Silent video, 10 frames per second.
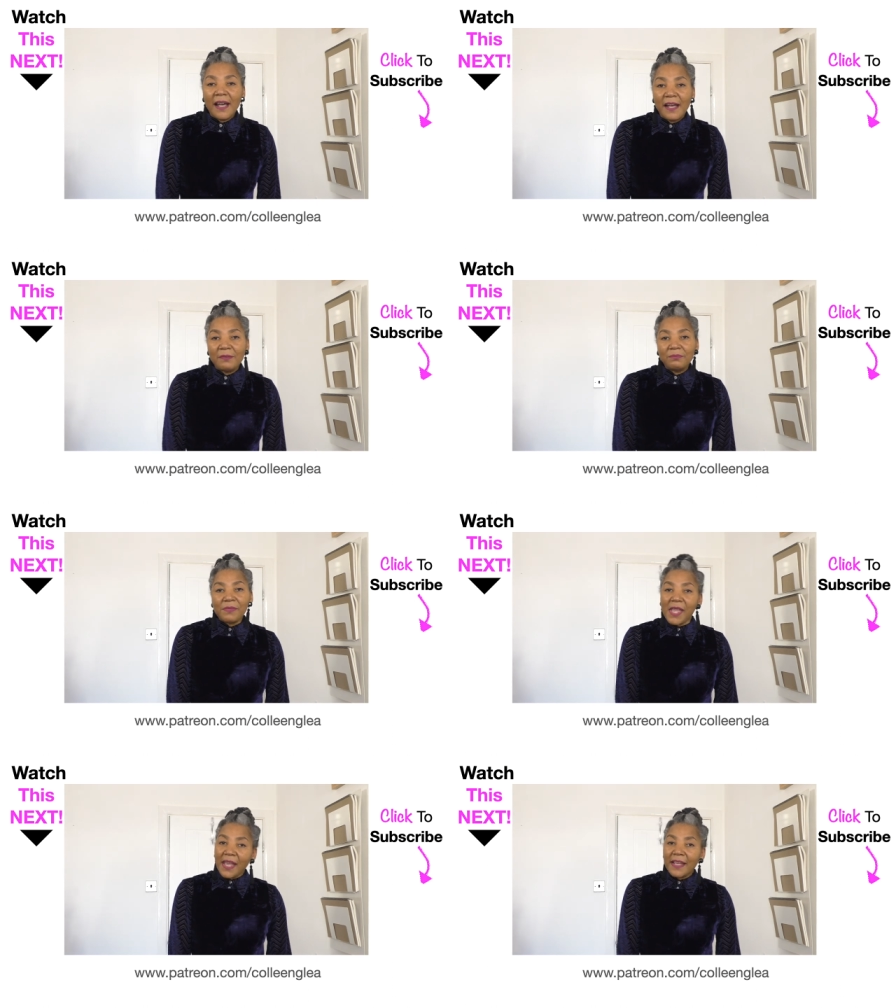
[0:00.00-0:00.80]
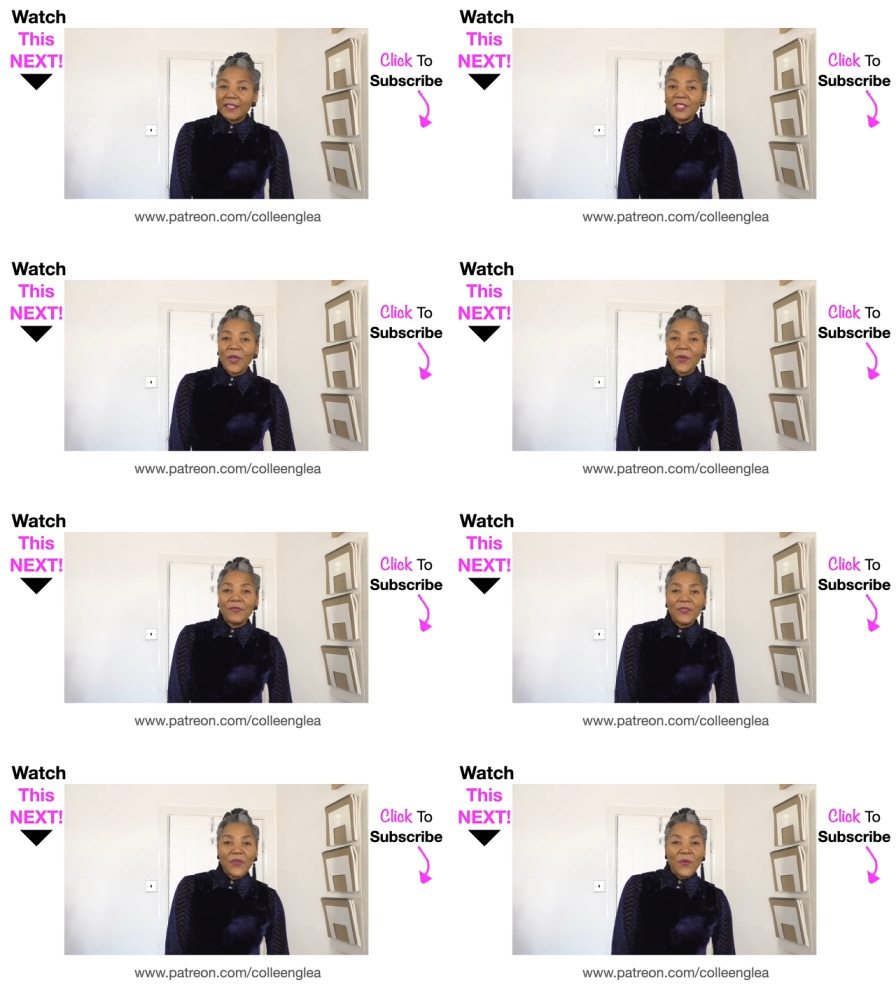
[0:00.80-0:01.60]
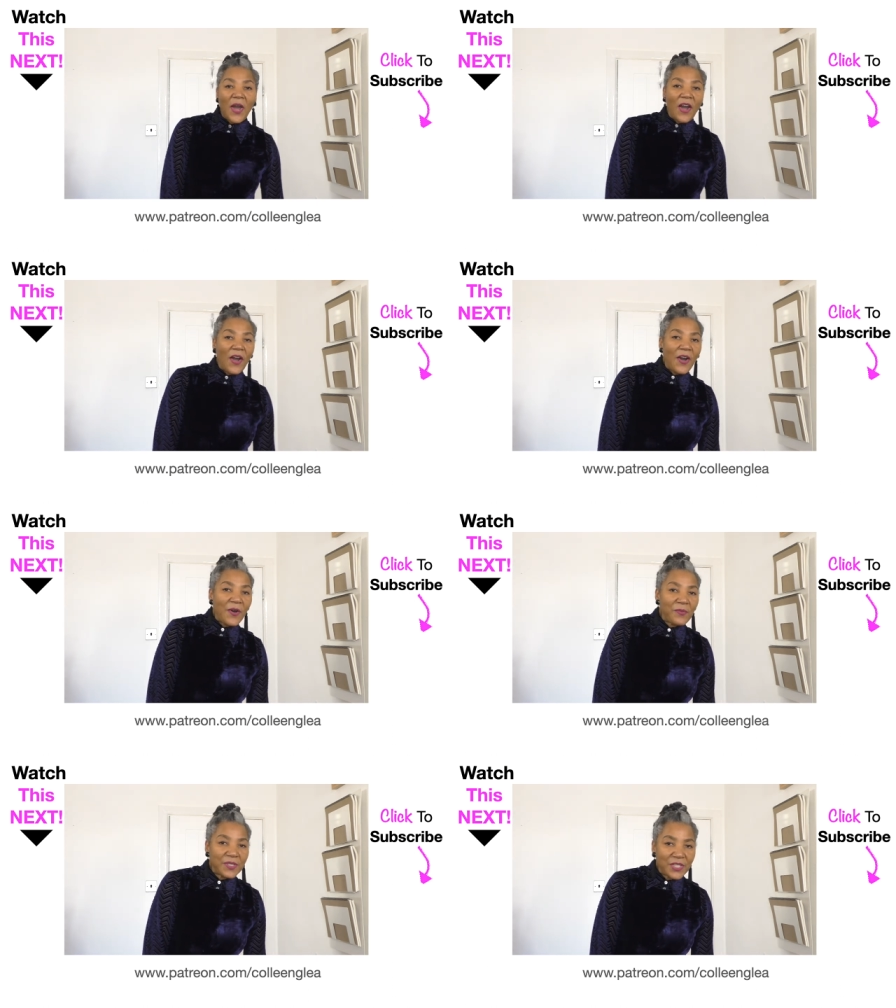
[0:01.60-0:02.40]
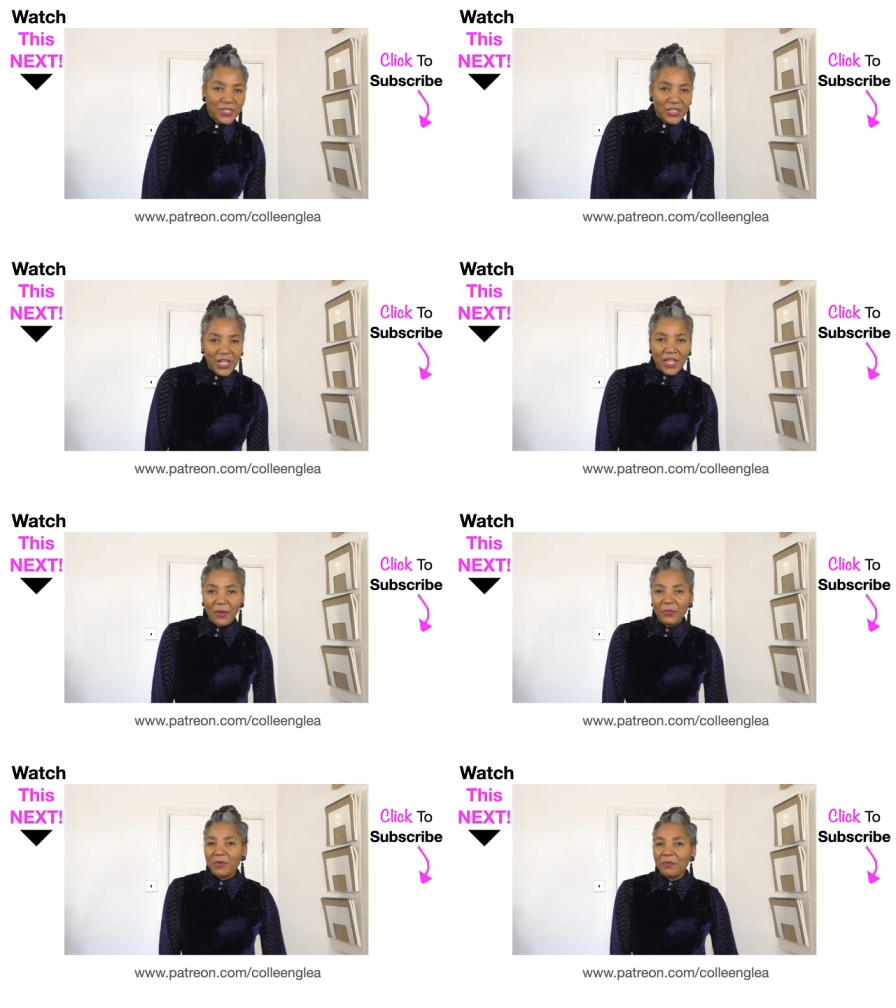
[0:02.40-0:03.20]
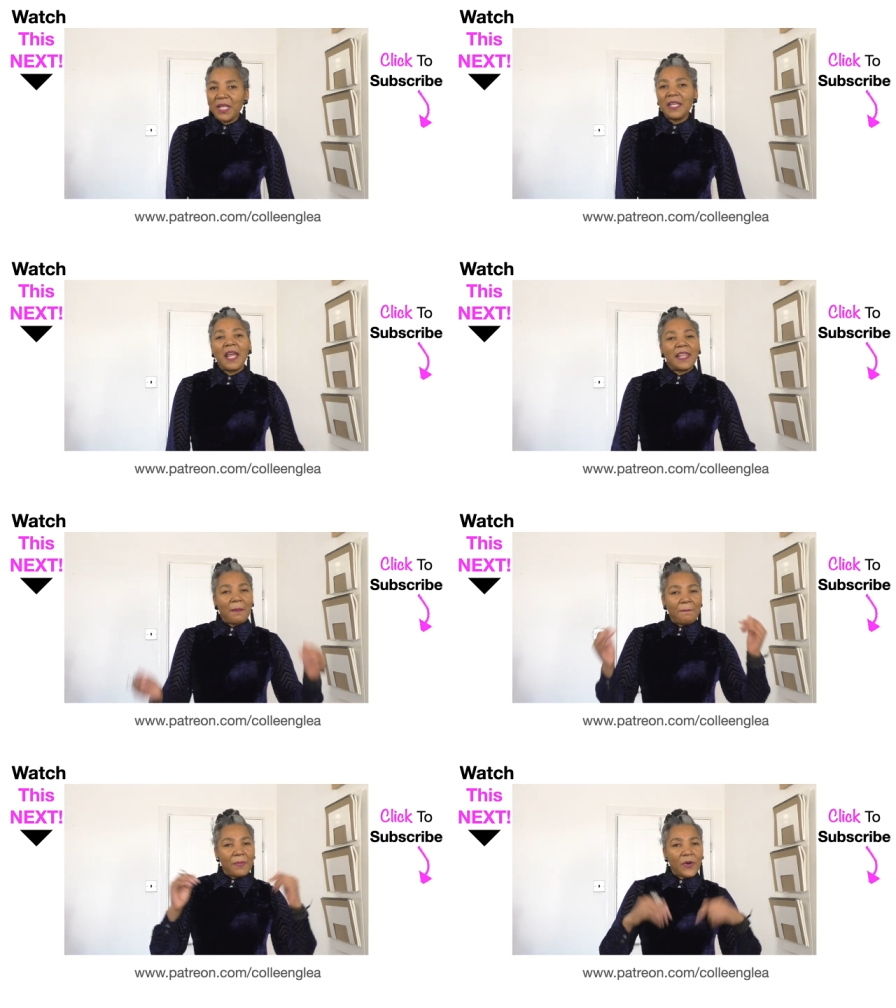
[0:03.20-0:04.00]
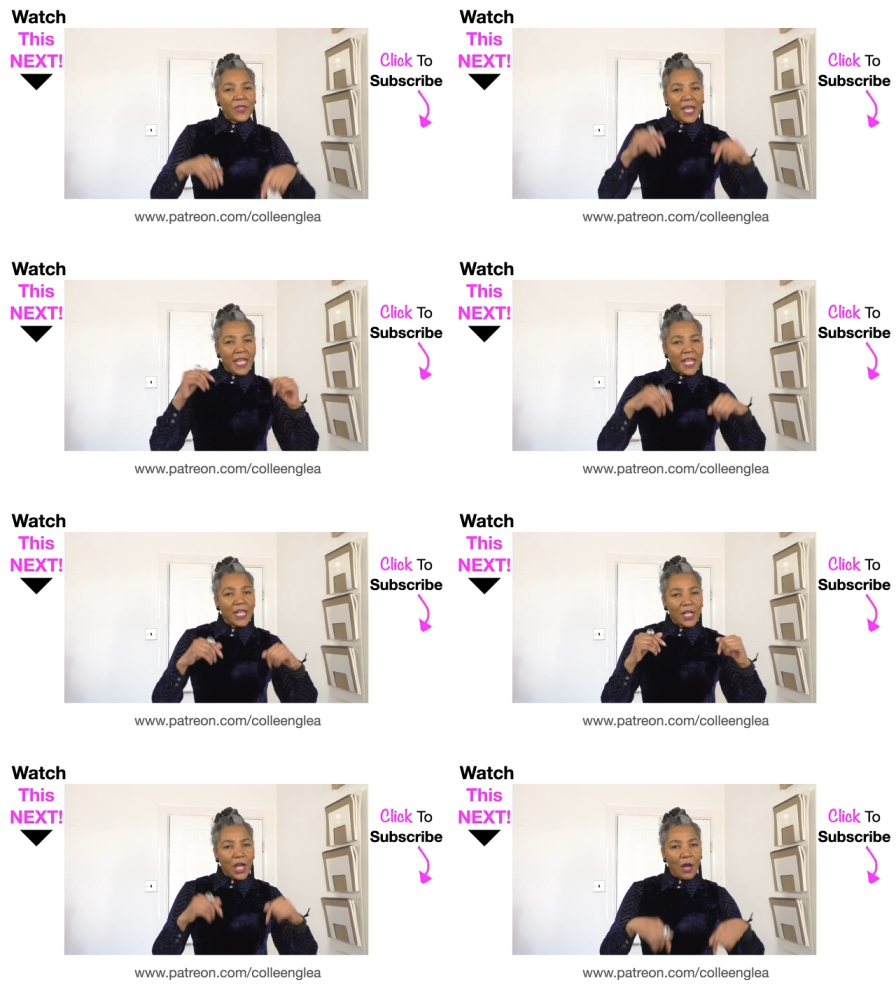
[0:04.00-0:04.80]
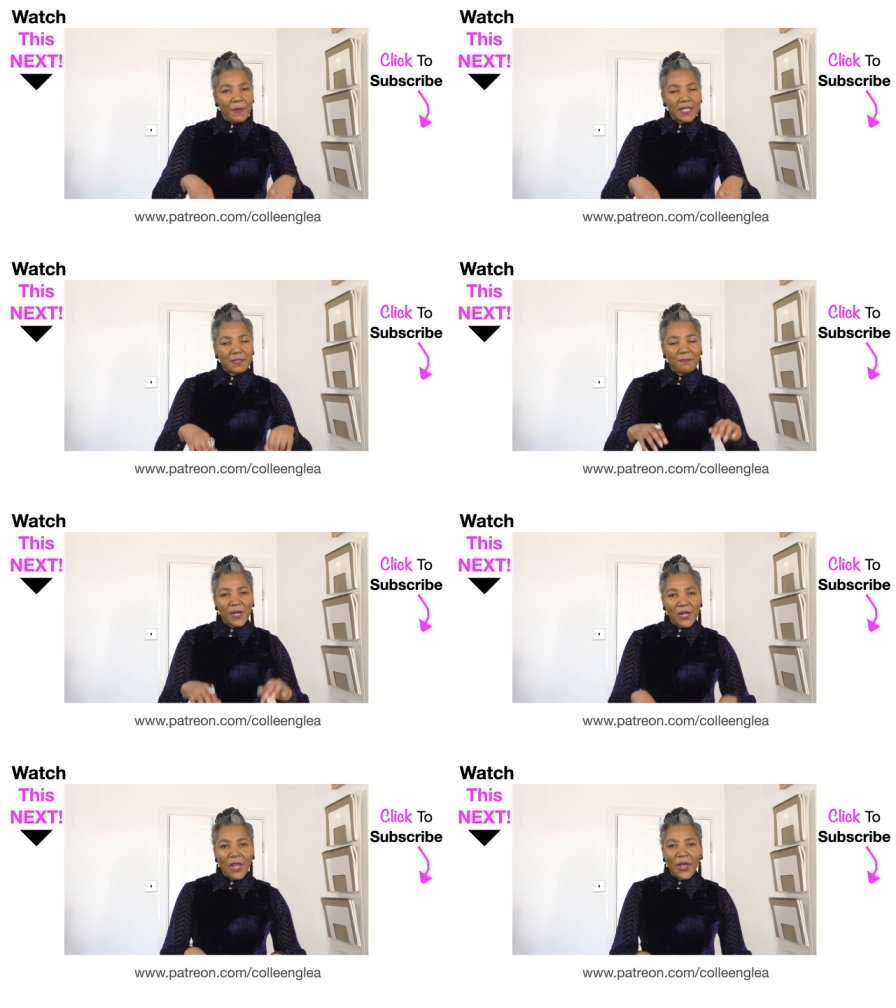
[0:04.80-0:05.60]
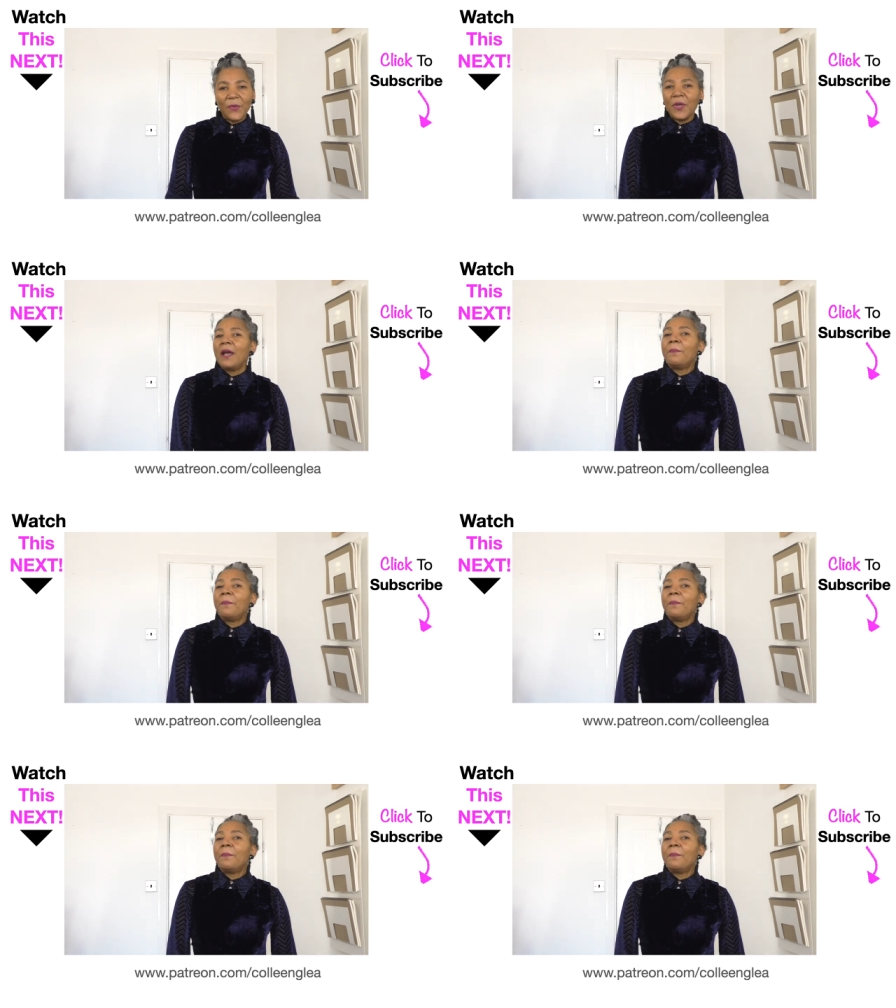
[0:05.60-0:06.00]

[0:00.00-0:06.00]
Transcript: um, yeah, so if you are wanting to share that with me, then put that in the comments below.